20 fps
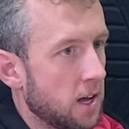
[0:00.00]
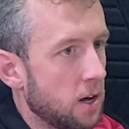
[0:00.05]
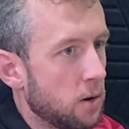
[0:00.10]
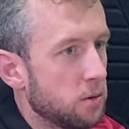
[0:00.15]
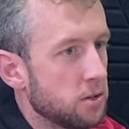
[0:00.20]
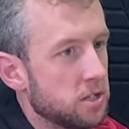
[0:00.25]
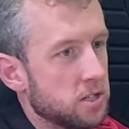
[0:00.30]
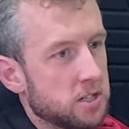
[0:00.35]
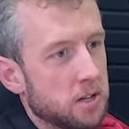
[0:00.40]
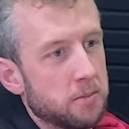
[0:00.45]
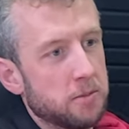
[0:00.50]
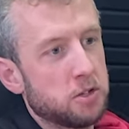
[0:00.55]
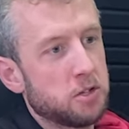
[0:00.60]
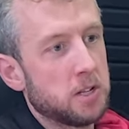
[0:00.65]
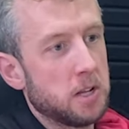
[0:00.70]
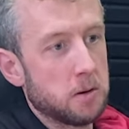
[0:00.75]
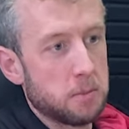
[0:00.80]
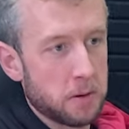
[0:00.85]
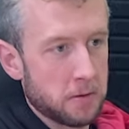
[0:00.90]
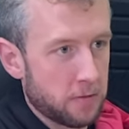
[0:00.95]
which is something you should
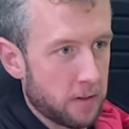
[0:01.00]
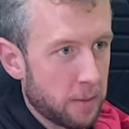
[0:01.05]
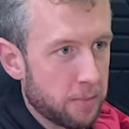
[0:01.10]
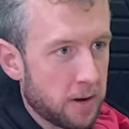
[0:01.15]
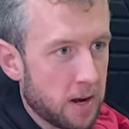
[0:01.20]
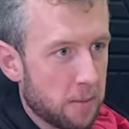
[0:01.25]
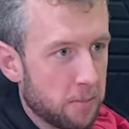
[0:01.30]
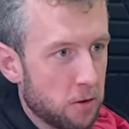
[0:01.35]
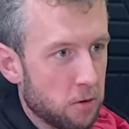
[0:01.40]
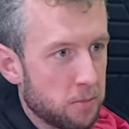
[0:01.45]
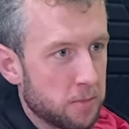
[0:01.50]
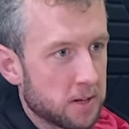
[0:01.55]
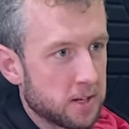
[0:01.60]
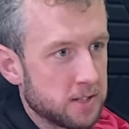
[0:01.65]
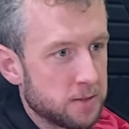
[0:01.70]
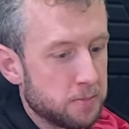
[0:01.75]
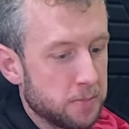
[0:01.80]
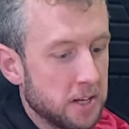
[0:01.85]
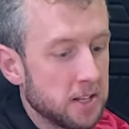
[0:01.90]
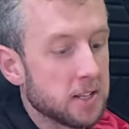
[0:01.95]
never be flippant about
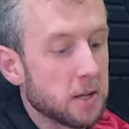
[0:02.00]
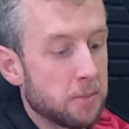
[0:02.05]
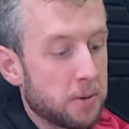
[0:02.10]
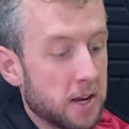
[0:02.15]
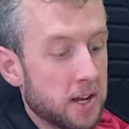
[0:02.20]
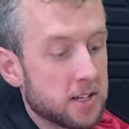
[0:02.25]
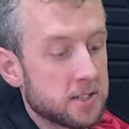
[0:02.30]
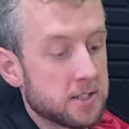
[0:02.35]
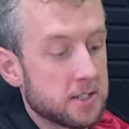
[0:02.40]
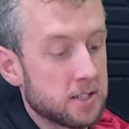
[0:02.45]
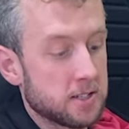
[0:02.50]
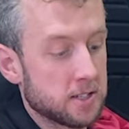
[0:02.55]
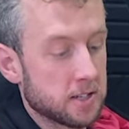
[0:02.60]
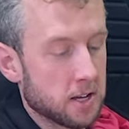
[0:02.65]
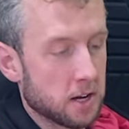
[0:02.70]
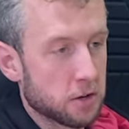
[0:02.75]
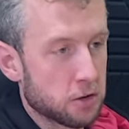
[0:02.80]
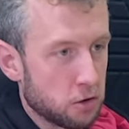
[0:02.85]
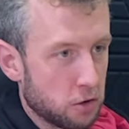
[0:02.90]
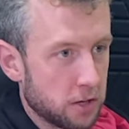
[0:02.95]
because no. being depressed is like
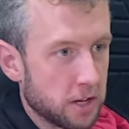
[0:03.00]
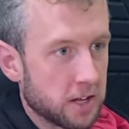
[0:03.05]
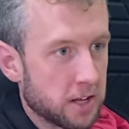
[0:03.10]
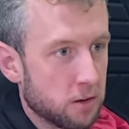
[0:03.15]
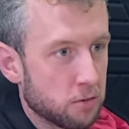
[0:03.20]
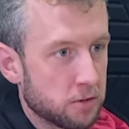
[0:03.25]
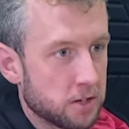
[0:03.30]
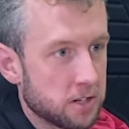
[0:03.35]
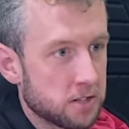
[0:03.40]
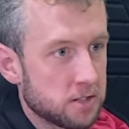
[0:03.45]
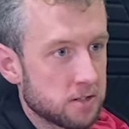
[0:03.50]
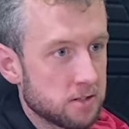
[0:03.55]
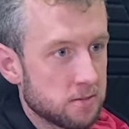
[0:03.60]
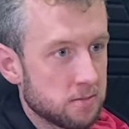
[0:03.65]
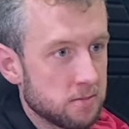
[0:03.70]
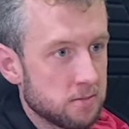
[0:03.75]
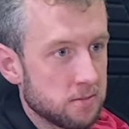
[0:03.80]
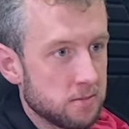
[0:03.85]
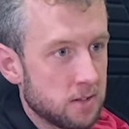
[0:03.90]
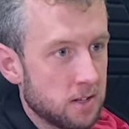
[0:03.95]
a chronic illness. Yeah,
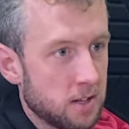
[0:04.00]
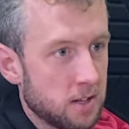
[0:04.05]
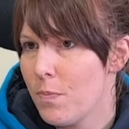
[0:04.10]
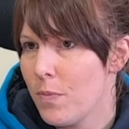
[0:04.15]
it is.